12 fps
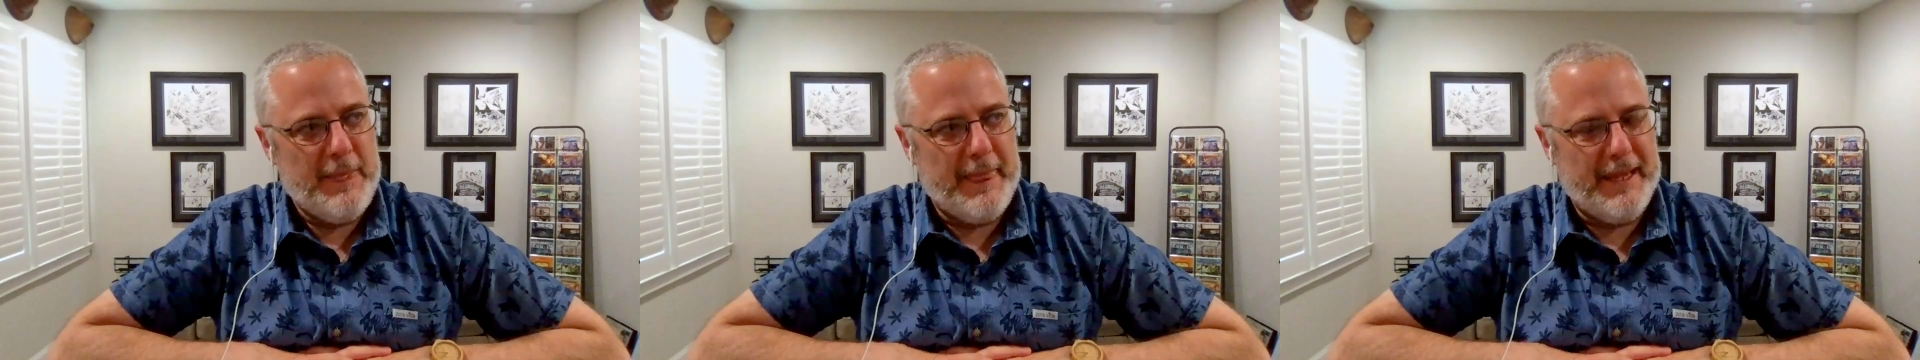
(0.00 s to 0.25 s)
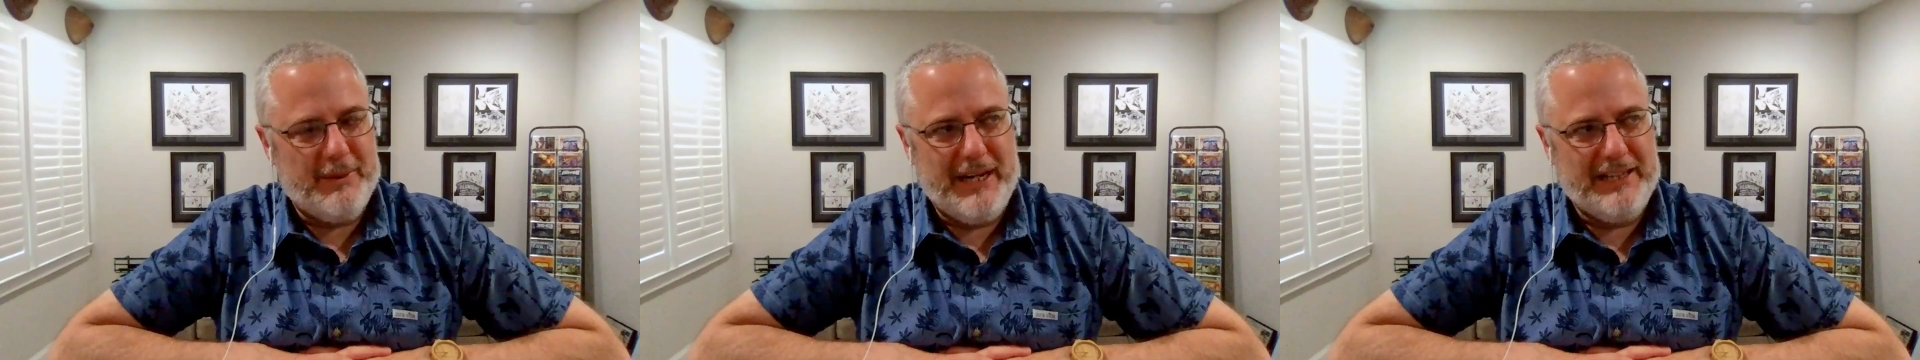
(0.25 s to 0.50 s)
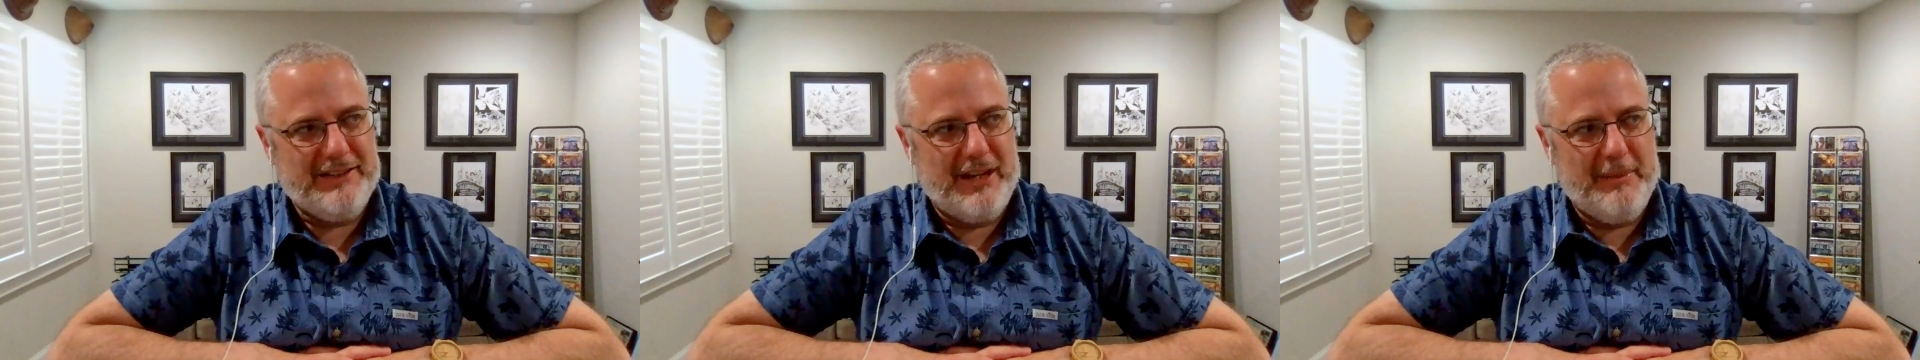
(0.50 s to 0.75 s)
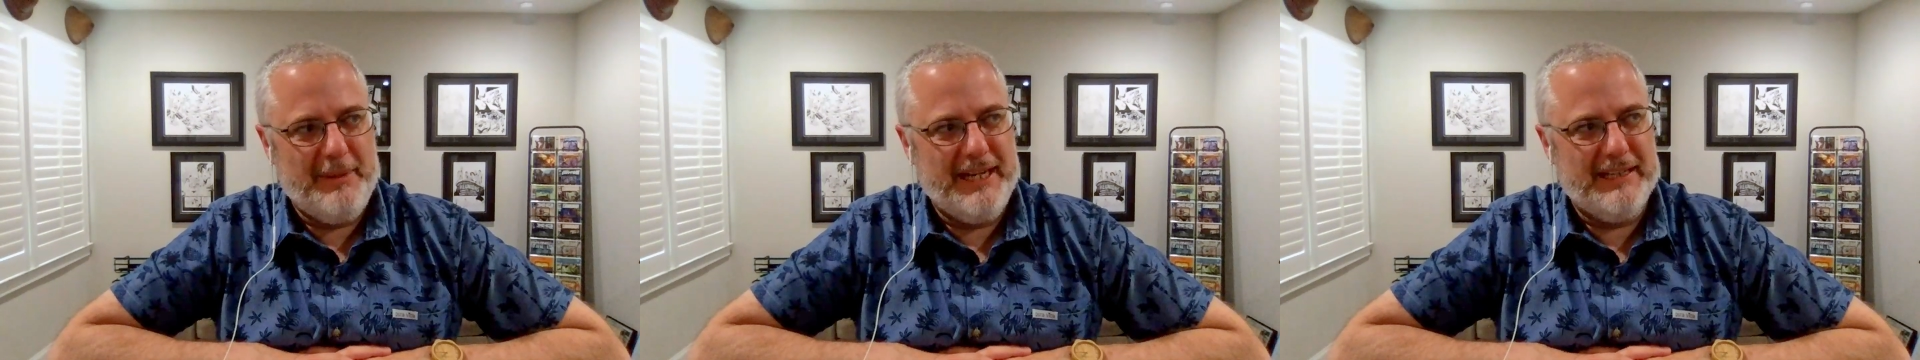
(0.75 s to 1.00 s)
like when I saw
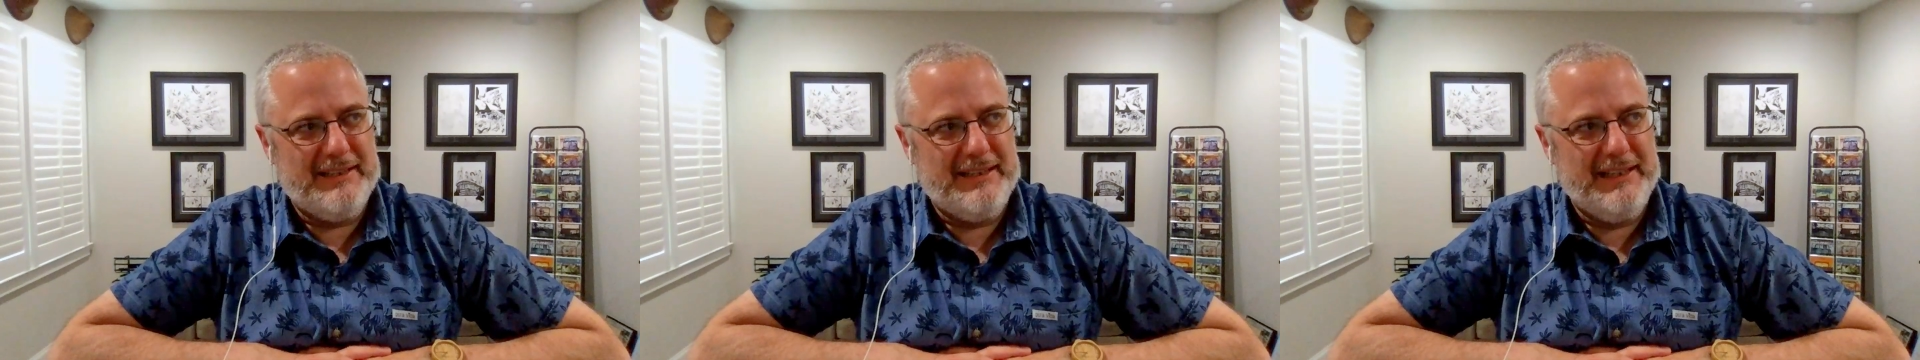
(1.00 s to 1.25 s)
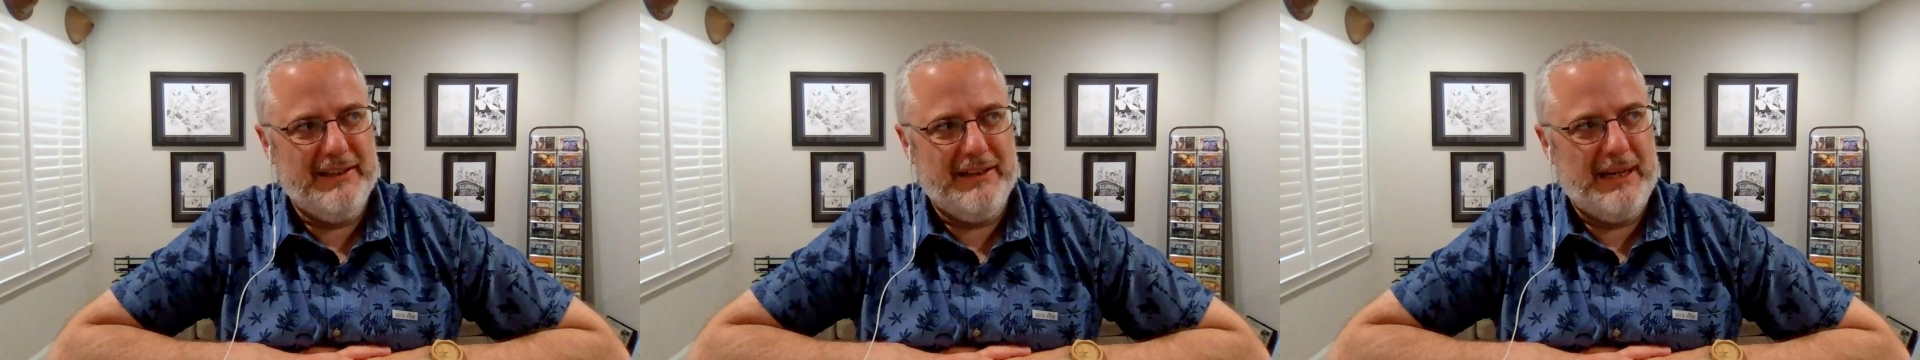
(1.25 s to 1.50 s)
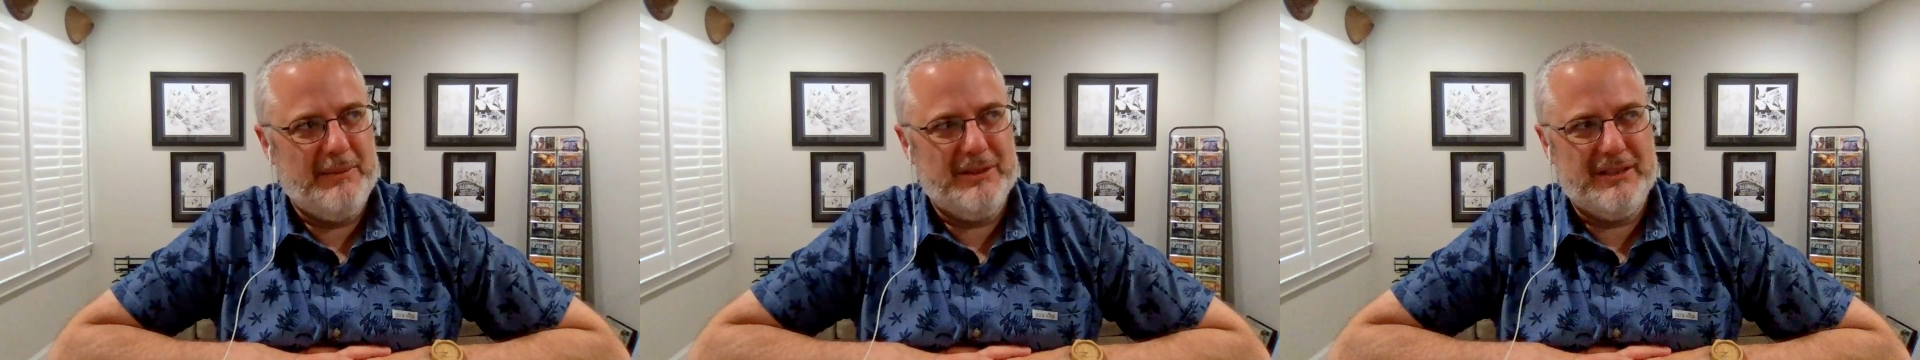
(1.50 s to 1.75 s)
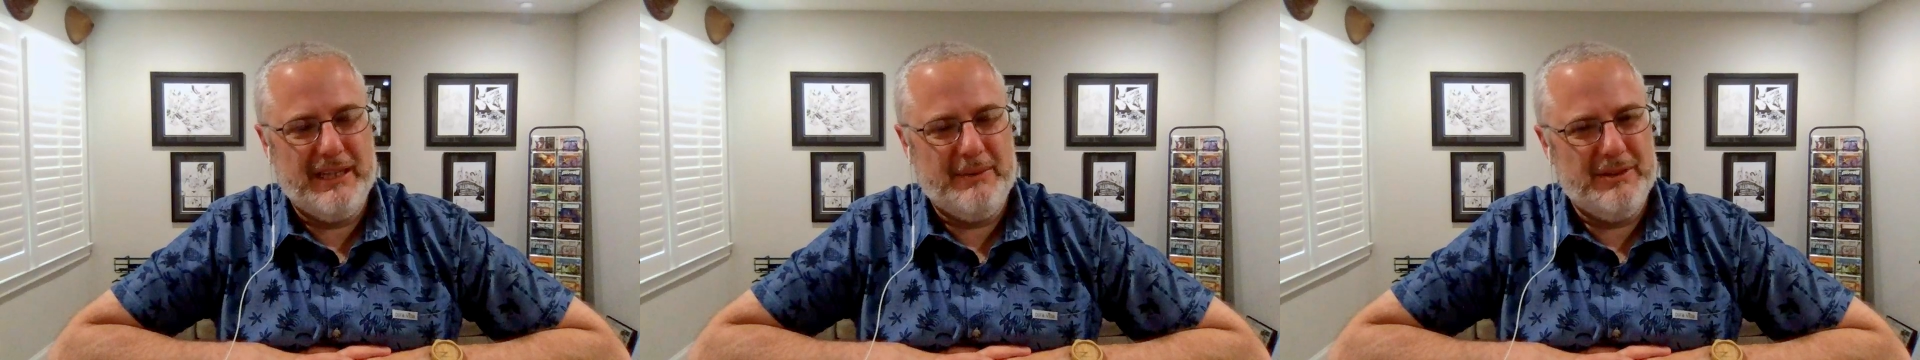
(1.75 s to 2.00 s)
Man of Steel, I was like,